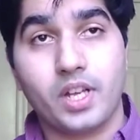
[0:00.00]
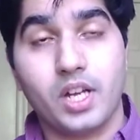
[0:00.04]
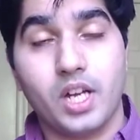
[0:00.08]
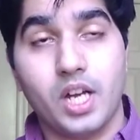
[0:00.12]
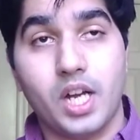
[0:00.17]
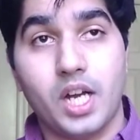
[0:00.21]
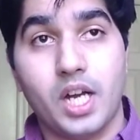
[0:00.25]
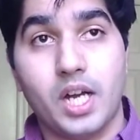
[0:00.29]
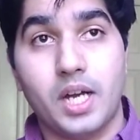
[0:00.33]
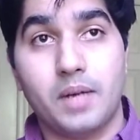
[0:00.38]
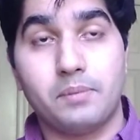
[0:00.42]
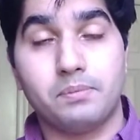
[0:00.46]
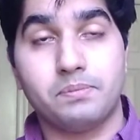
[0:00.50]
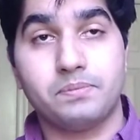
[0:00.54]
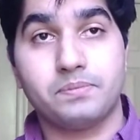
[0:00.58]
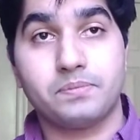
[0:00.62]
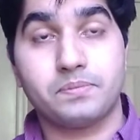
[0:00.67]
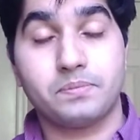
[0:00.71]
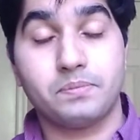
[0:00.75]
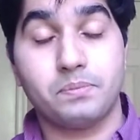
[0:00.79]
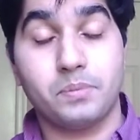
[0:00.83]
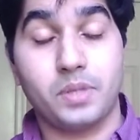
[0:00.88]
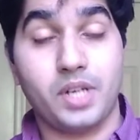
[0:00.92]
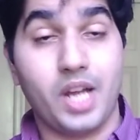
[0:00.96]

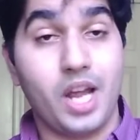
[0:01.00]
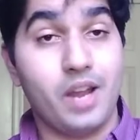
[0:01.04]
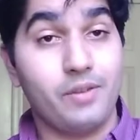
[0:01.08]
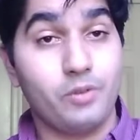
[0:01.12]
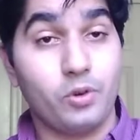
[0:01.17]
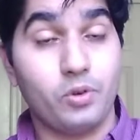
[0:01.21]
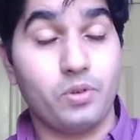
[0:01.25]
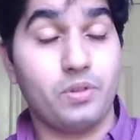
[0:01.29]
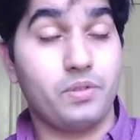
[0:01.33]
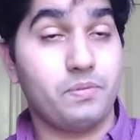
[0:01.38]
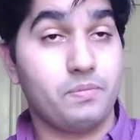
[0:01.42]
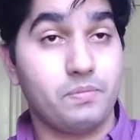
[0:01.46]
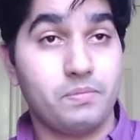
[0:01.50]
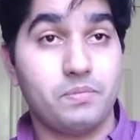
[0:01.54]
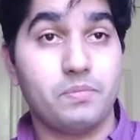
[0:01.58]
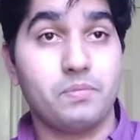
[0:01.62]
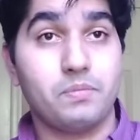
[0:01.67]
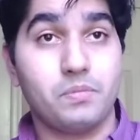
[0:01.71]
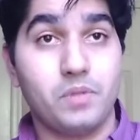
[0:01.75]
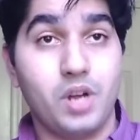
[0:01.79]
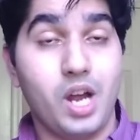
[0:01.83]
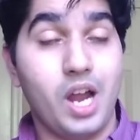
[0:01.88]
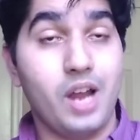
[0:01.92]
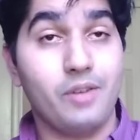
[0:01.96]
but I
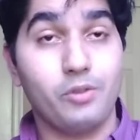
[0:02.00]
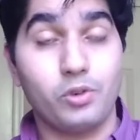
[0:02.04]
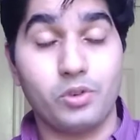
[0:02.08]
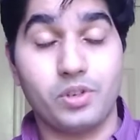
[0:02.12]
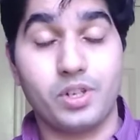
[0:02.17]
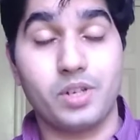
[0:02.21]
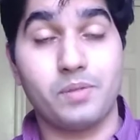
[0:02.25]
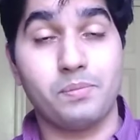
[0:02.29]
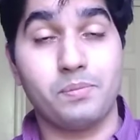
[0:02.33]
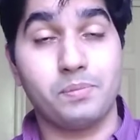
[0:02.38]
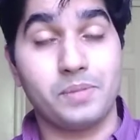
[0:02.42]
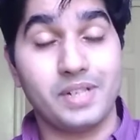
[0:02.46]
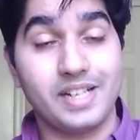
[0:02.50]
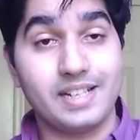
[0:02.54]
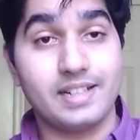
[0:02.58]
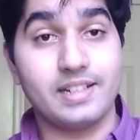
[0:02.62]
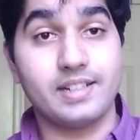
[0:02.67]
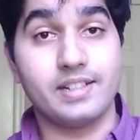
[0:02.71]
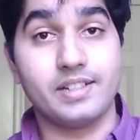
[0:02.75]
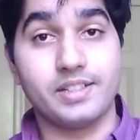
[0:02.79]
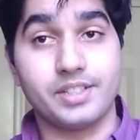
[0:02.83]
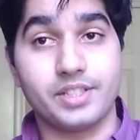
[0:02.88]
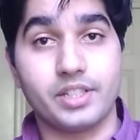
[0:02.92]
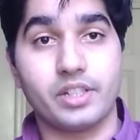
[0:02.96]
would completely
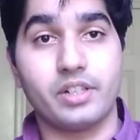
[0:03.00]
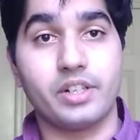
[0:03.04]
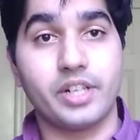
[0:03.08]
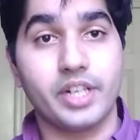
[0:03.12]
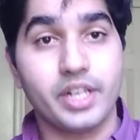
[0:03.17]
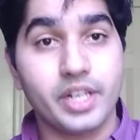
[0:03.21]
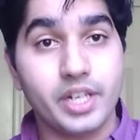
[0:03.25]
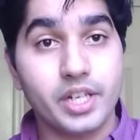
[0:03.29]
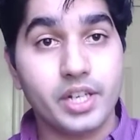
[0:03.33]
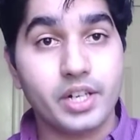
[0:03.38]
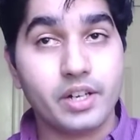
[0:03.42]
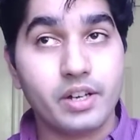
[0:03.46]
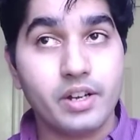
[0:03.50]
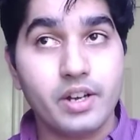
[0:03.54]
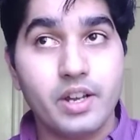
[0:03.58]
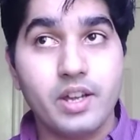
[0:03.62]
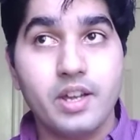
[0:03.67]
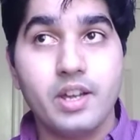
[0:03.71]
disagree here.